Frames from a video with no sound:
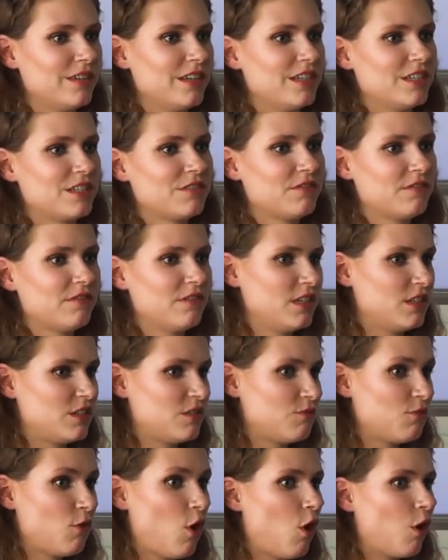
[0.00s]
is,
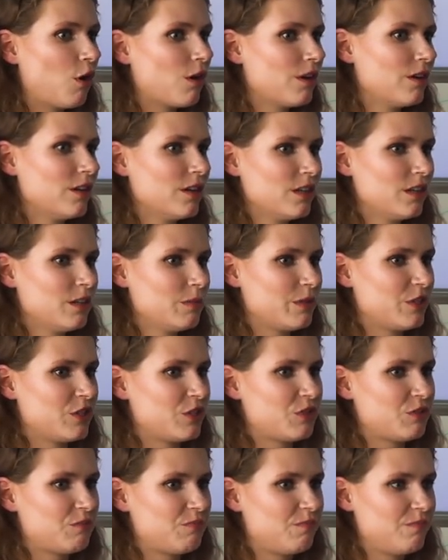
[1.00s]
is wrong.
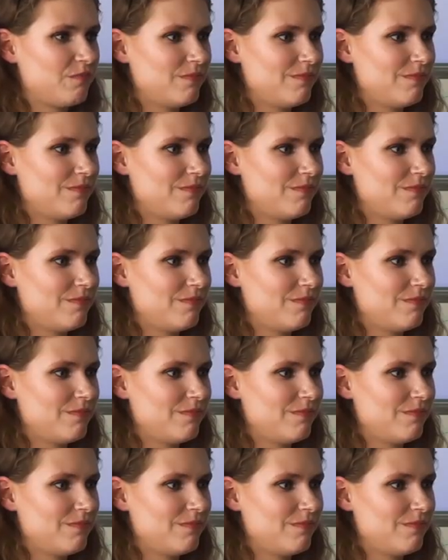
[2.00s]
Because,